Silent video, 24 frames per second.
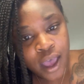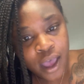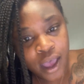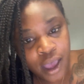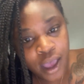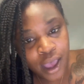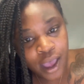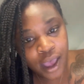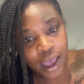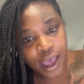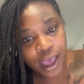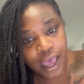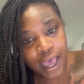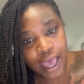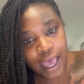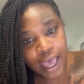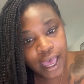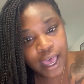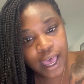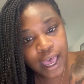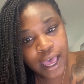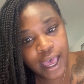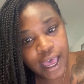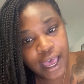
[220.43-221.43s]

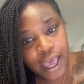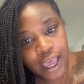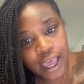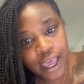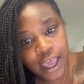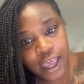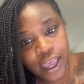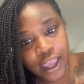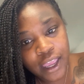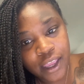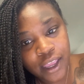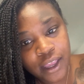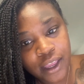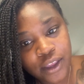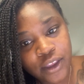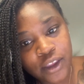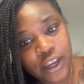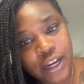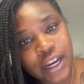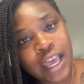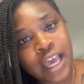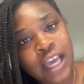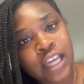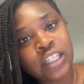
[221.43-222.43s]
hi,
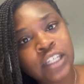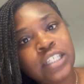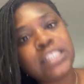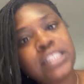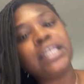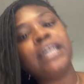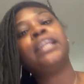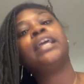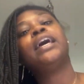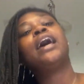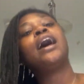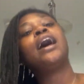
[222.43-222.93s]
you're not understanding.